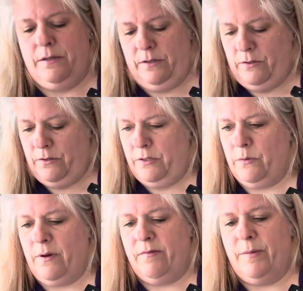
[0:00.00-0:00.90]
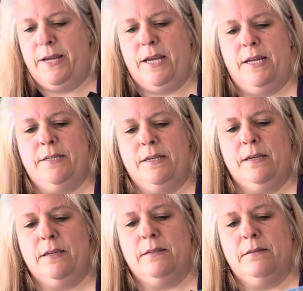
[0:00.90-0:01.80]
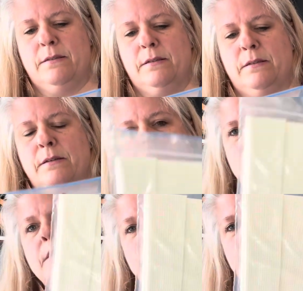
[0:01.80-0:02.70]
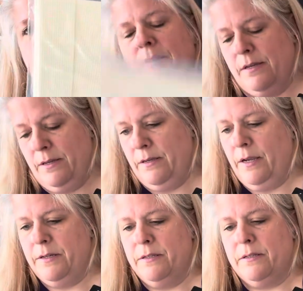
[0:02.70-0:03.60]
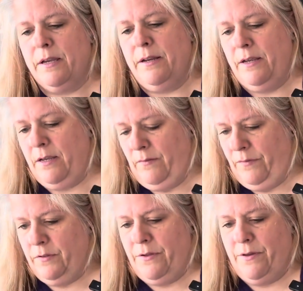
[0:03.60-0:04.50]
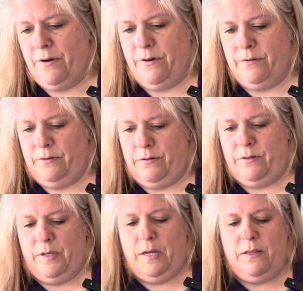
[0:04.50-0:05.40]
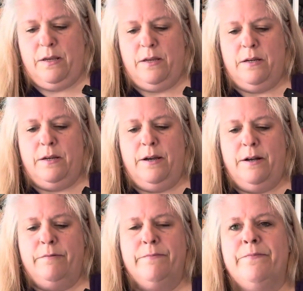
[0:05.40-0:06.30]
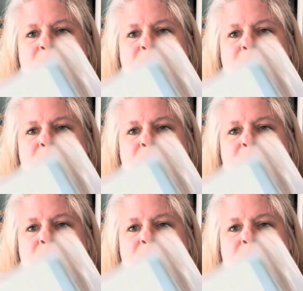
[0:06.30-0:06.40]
usually 12 by 18s. I just got a handful of those. And then